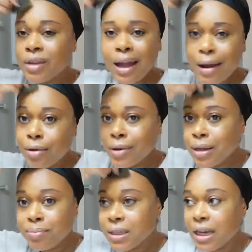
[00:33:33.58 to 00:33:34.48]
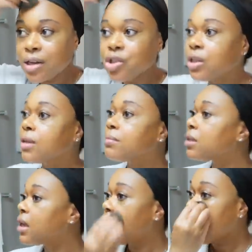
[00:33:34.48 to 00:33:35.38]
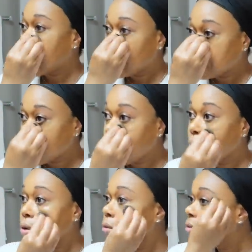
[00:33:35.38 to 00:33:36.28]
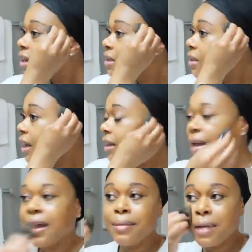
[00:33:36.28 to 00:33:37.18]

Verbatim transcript: I don't eat potato chips. So things like that,